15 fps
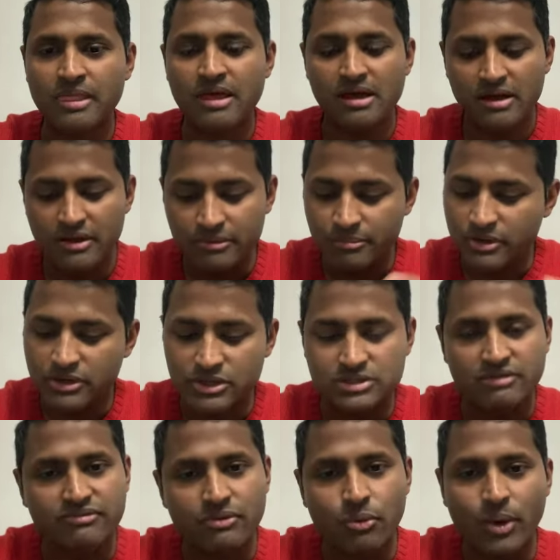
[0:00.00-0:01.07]
Because if you
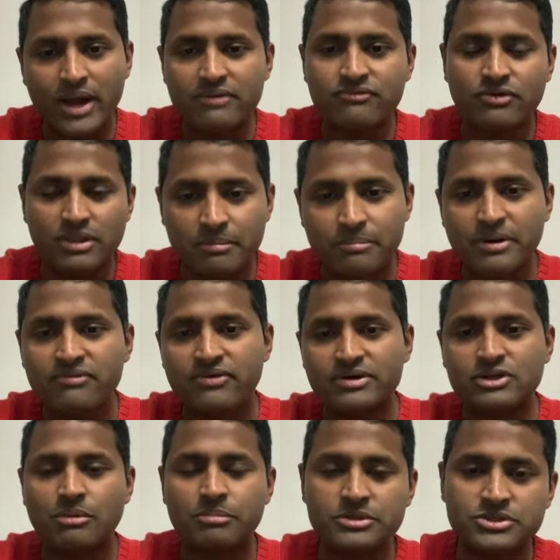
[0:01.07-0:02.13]
wait for the perfect
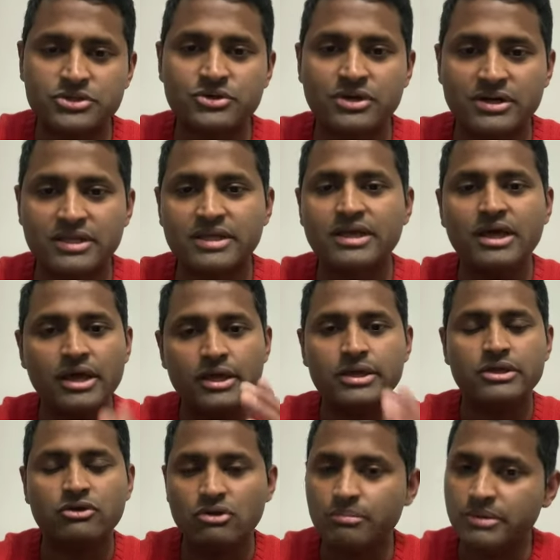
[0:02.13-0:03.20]
opportunity,
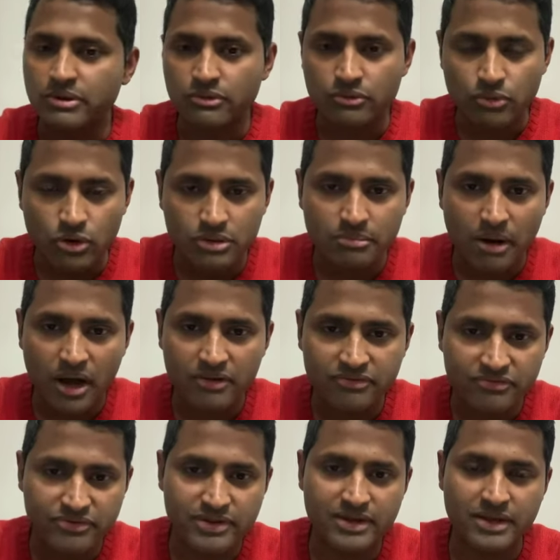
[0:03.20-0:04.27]
you'll be ruled by
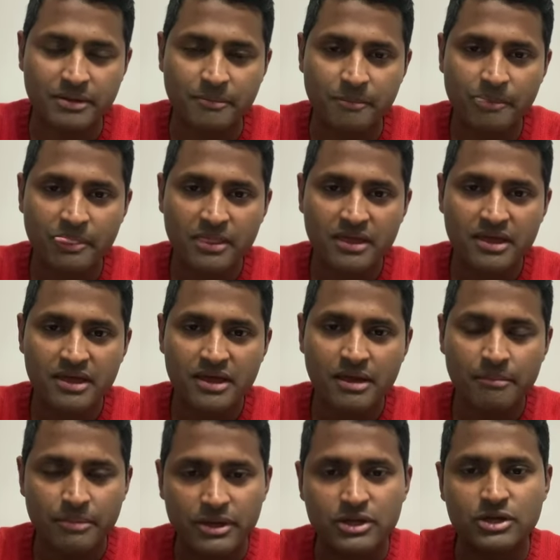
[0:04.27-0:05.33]
fear.
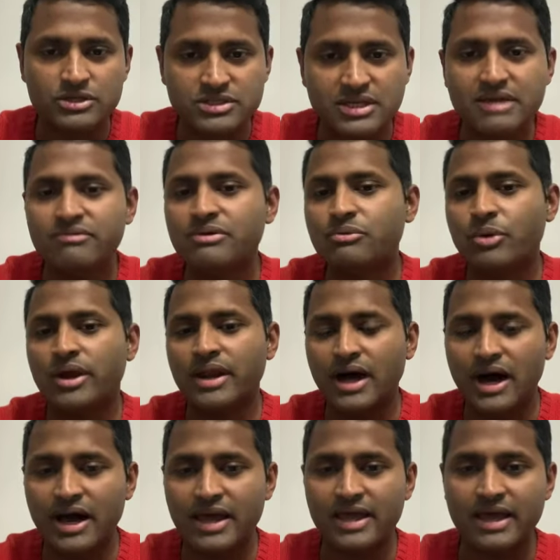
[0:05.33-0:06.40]
Because even when I
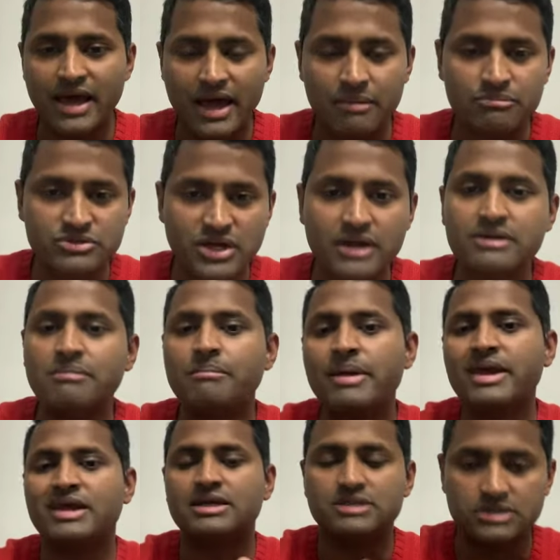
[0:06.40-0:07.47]
am trying to make a
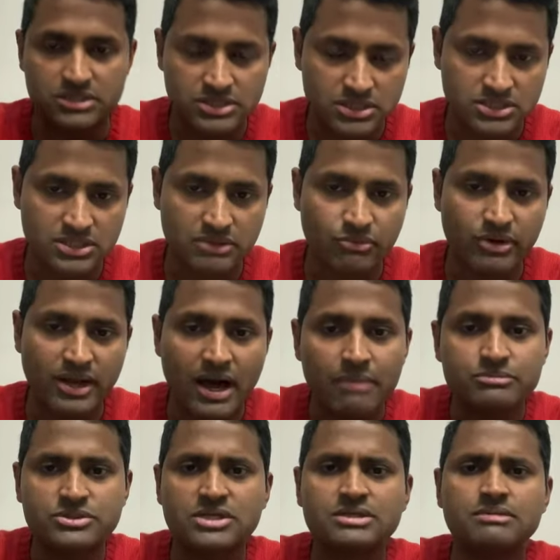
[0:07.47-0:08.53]
decision, when I'm
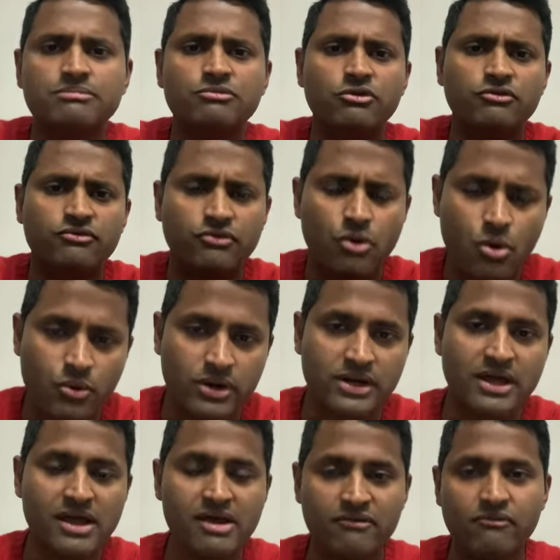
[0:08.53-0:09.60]
trying to move forward
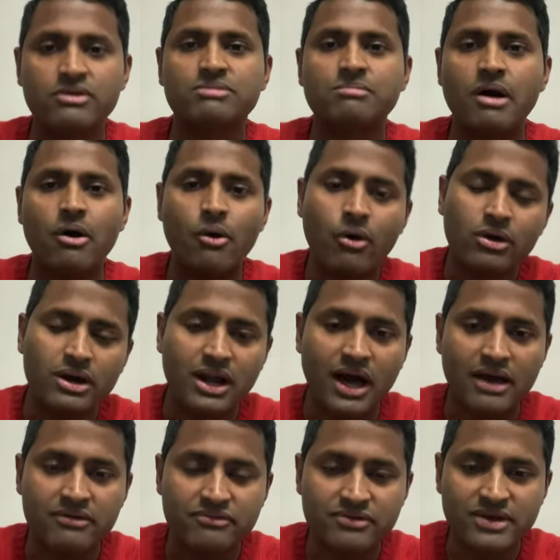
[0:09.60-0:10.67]
with my own
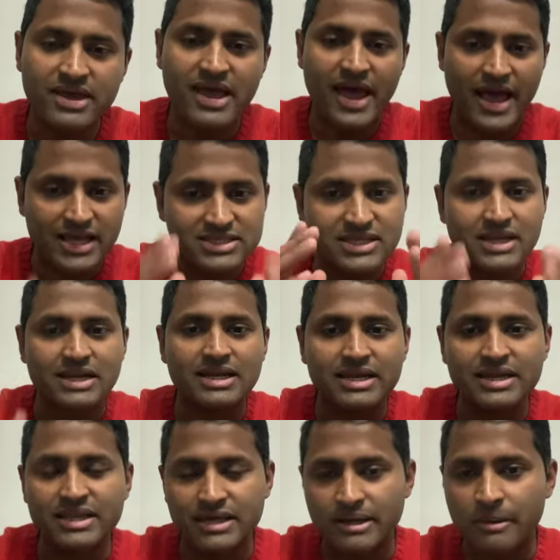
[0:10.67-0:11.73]
life, as a
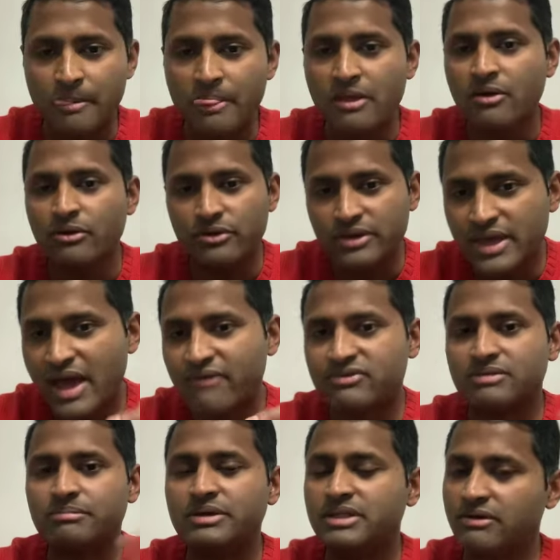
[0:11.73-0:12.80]
leader, you have to
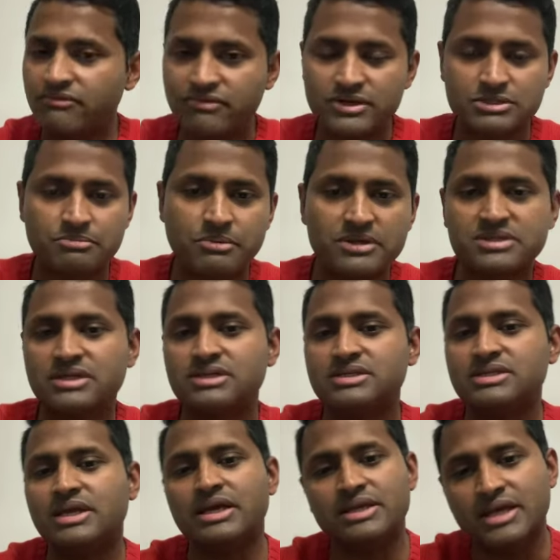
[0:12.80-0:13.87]
be the first person to say,
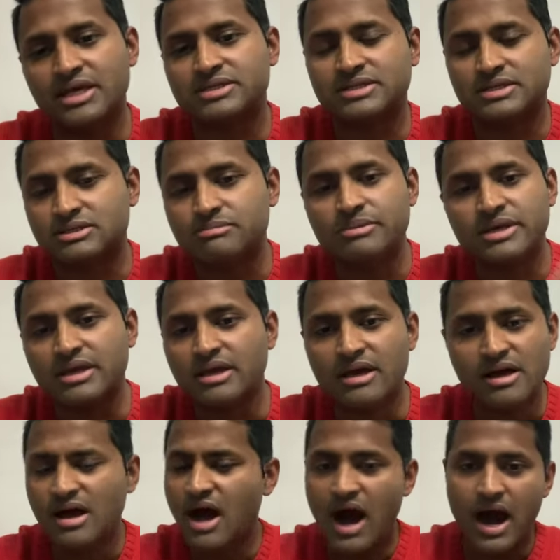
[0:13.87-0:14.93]
yes, it's me.
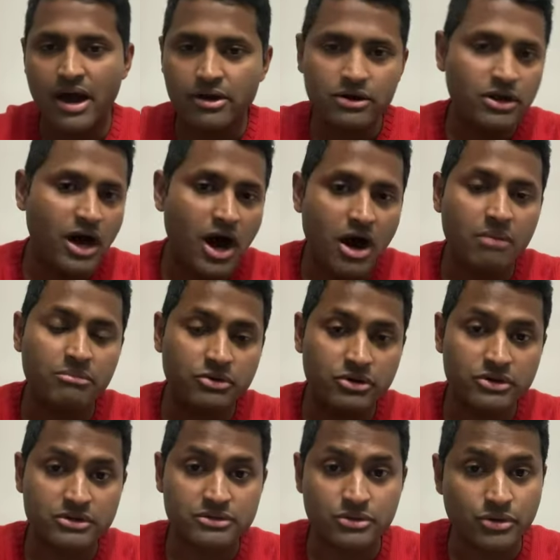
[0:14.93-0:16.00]
I don't know how I'm going to
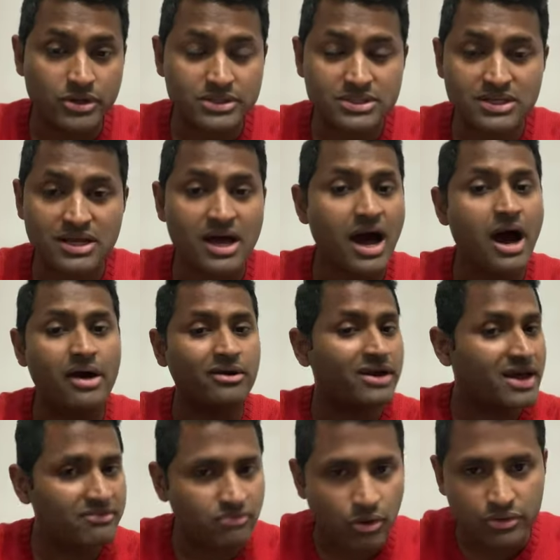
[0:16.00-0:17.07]
do it. I don't have
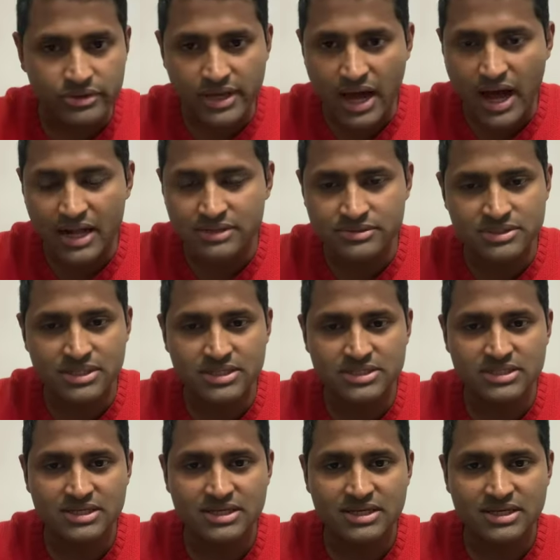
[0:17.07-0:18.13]
all the answers.
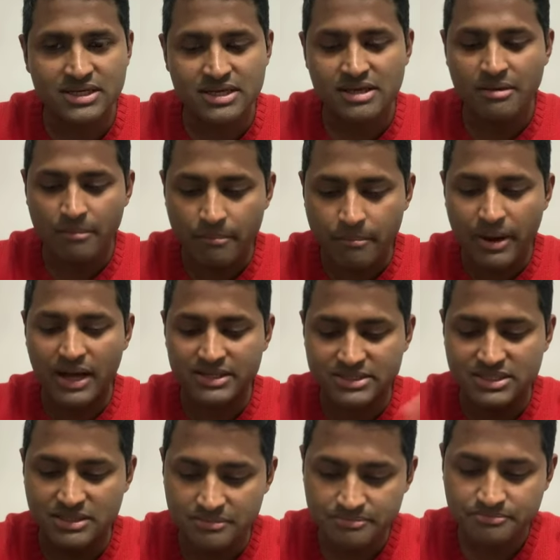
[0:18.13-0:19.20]
But
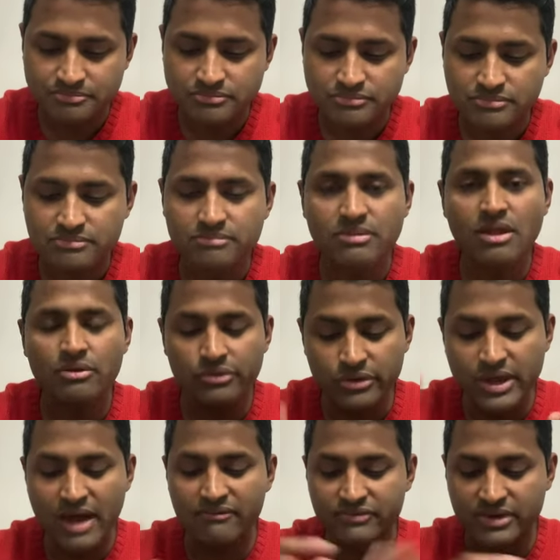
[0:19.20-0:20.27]
you have
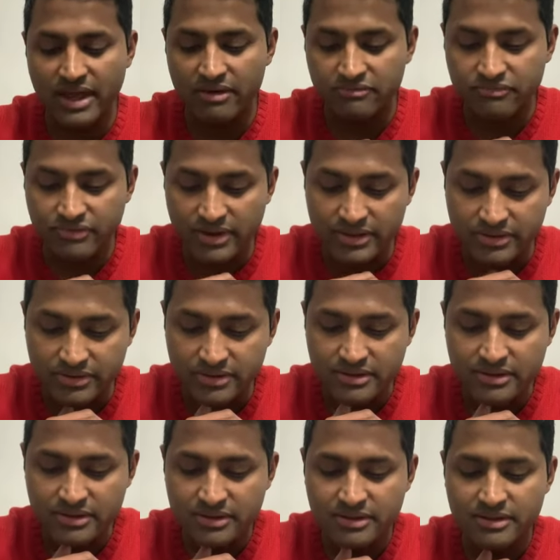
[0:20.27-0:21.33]
to have faith.
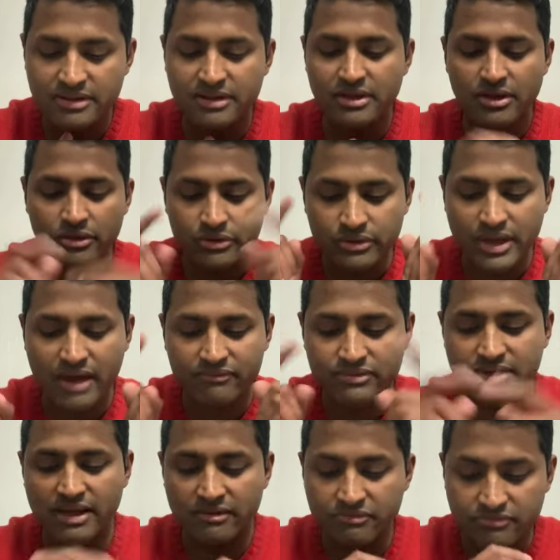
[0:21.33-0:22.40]
You have to
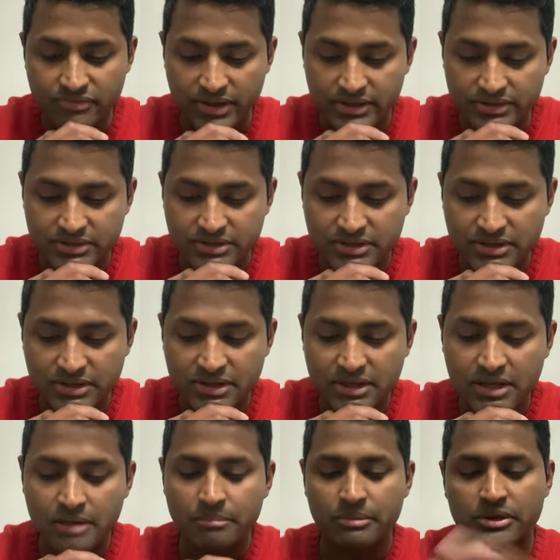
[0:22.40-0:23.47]
have faith.
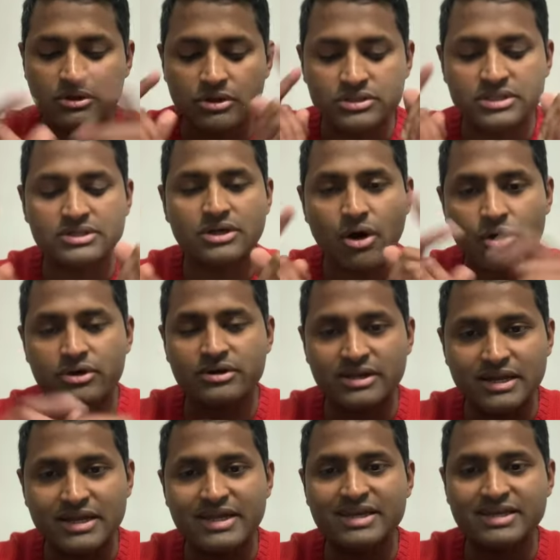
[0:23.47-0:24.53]
Because in order to
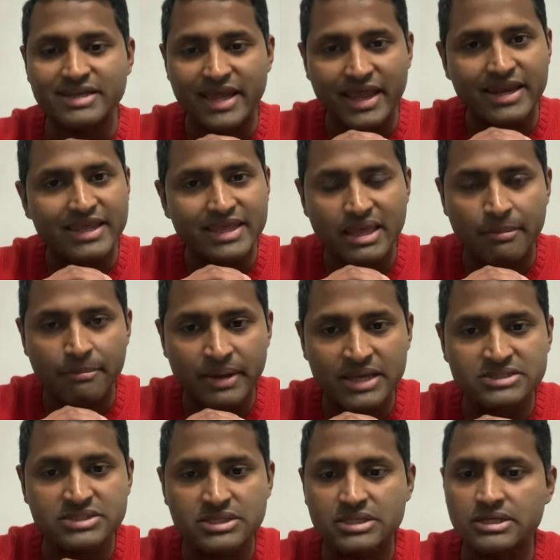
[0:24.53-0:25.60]
lead in any
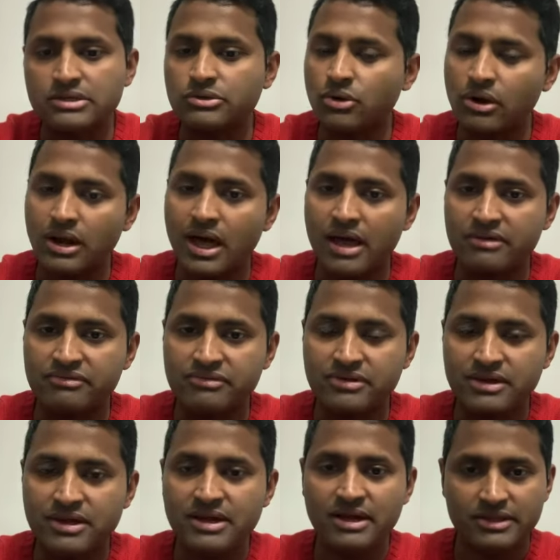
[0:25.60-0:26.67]
capacity in your life,
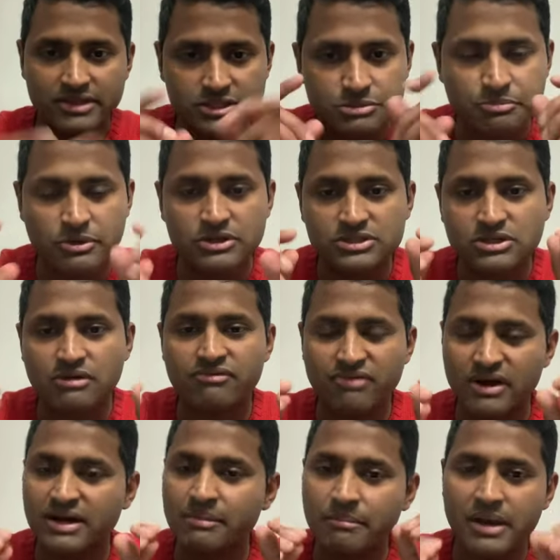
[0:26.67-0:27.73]
the spiritual
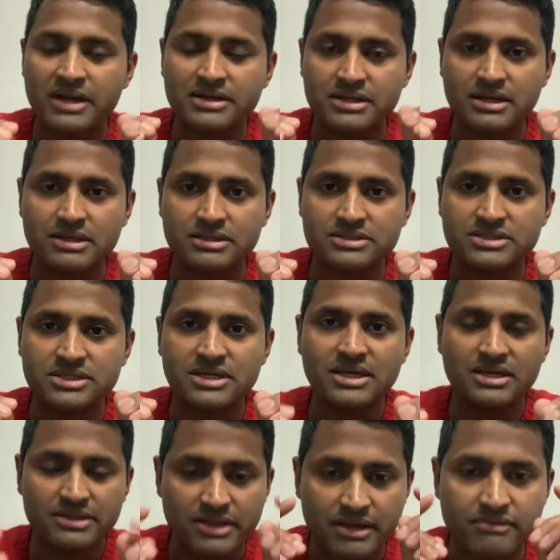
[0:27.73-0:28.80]
fundamental is
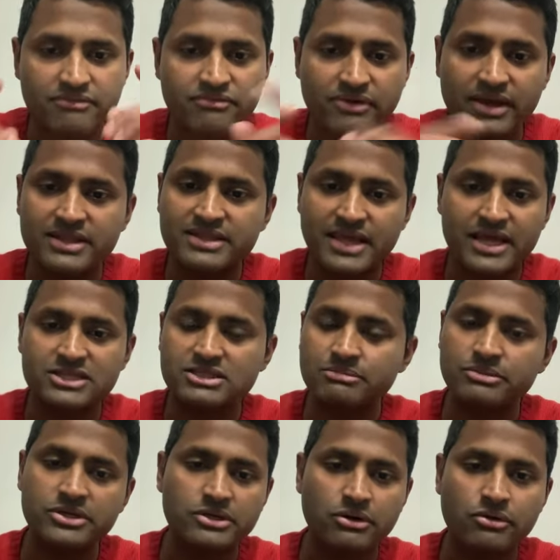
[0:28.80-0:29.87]
that faith has to be
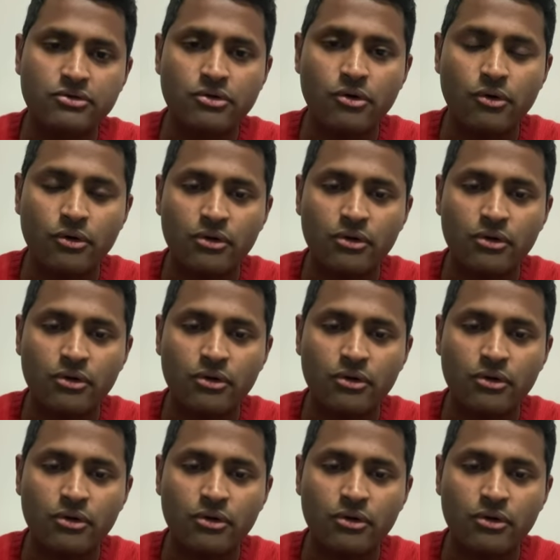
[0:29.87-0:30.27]
your core.